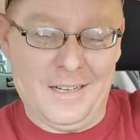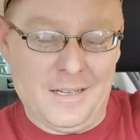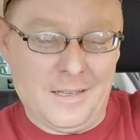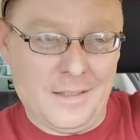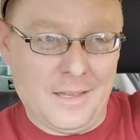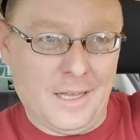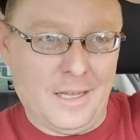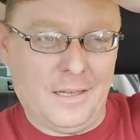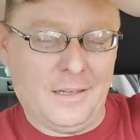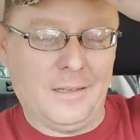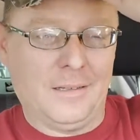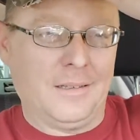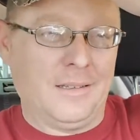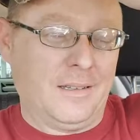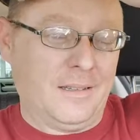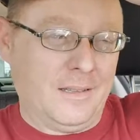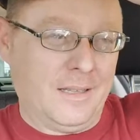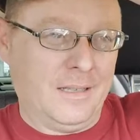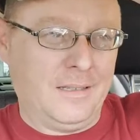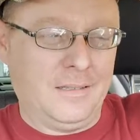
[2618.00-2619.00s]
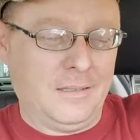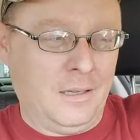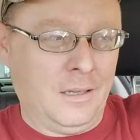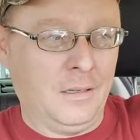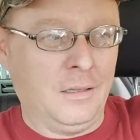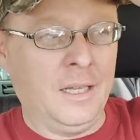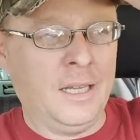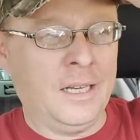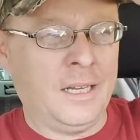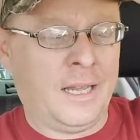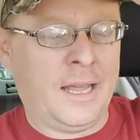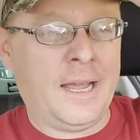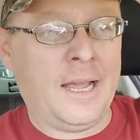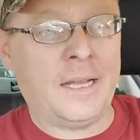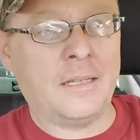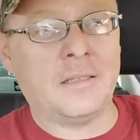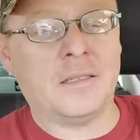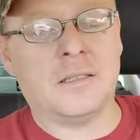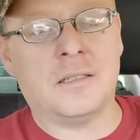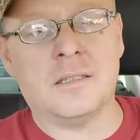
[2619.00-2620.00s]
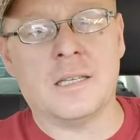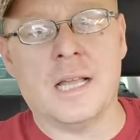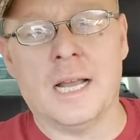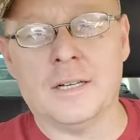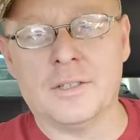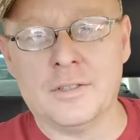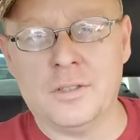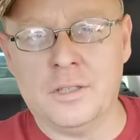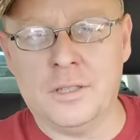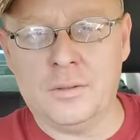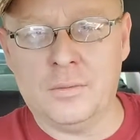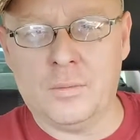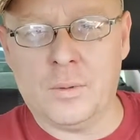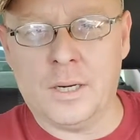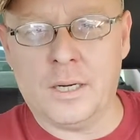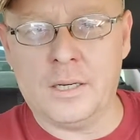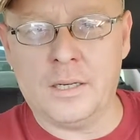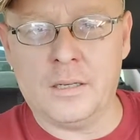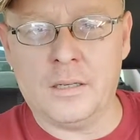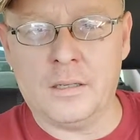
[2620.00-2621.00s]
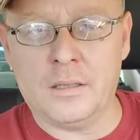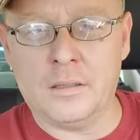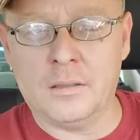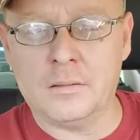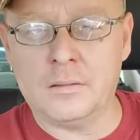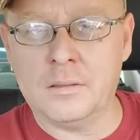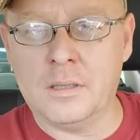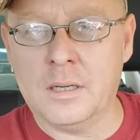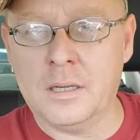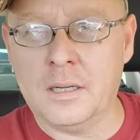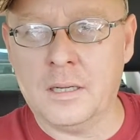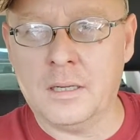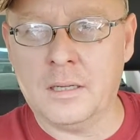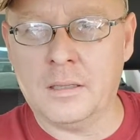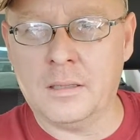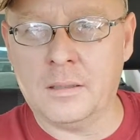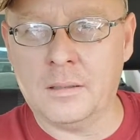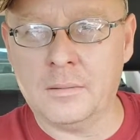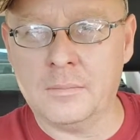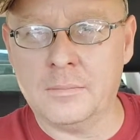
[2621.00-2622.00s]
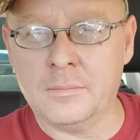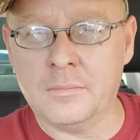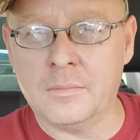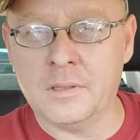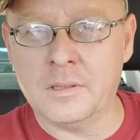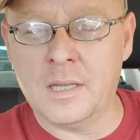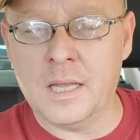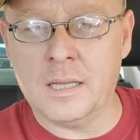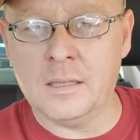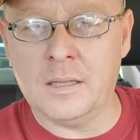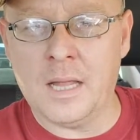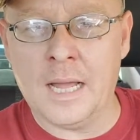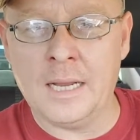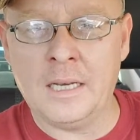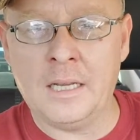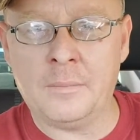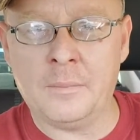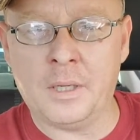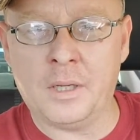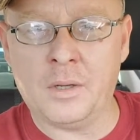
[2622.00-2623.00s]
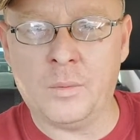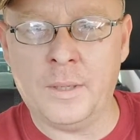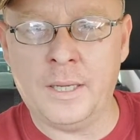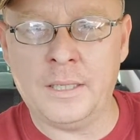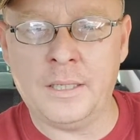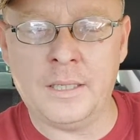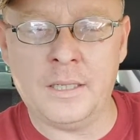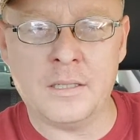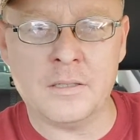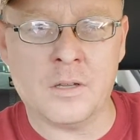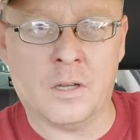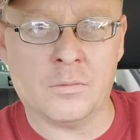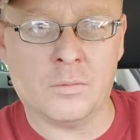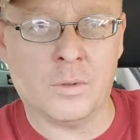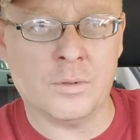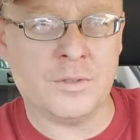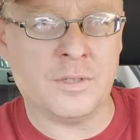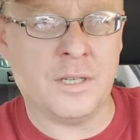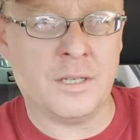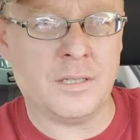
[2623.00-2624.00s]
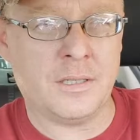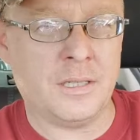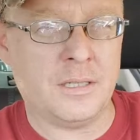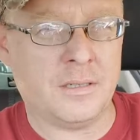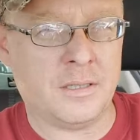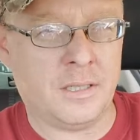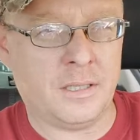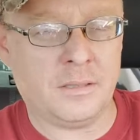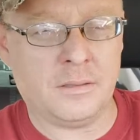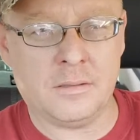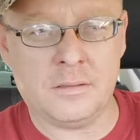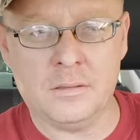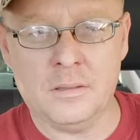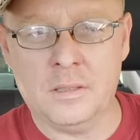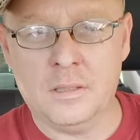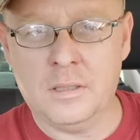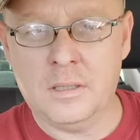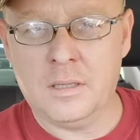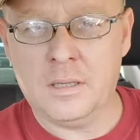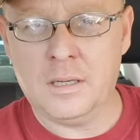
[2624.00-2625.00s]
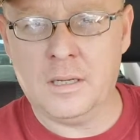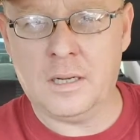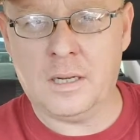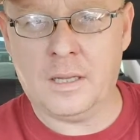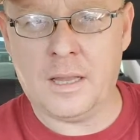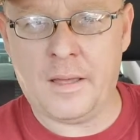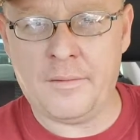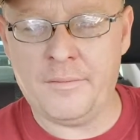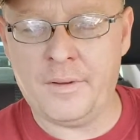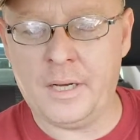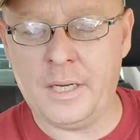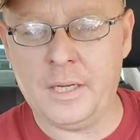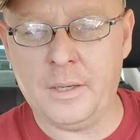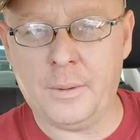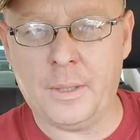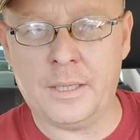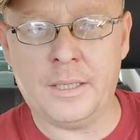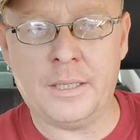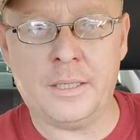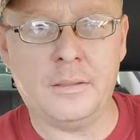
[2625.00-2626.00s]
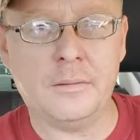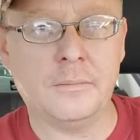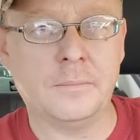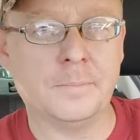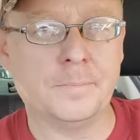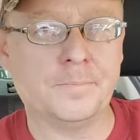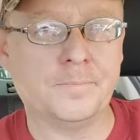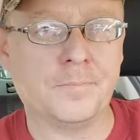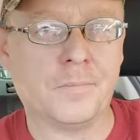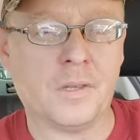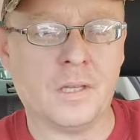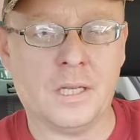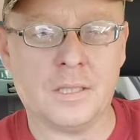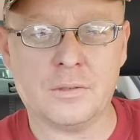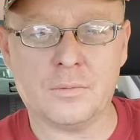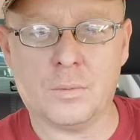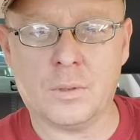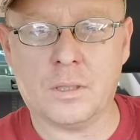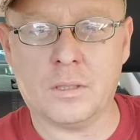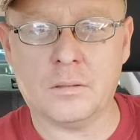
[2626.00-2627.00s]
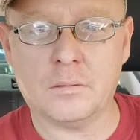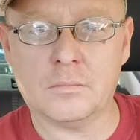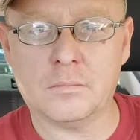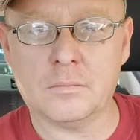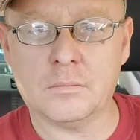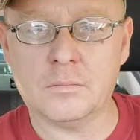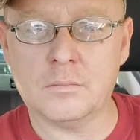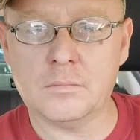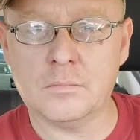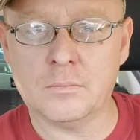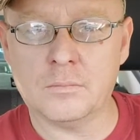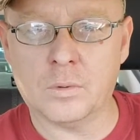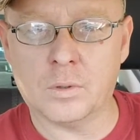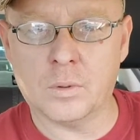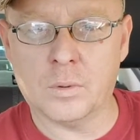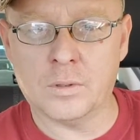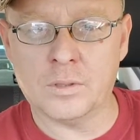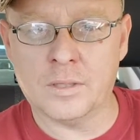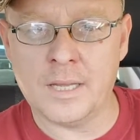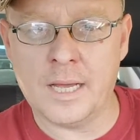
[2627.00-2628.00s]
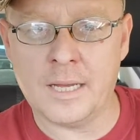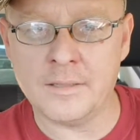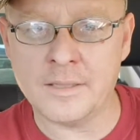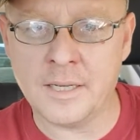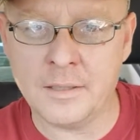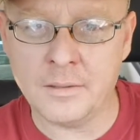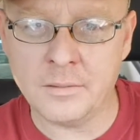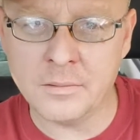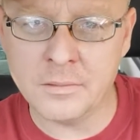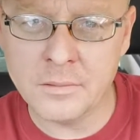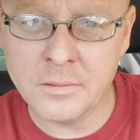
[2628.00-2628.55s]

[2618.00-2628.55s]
The Galena, Kansas is actually where that Lightning McQueen is on Route 66. That video I did, that's where we're going, to that town.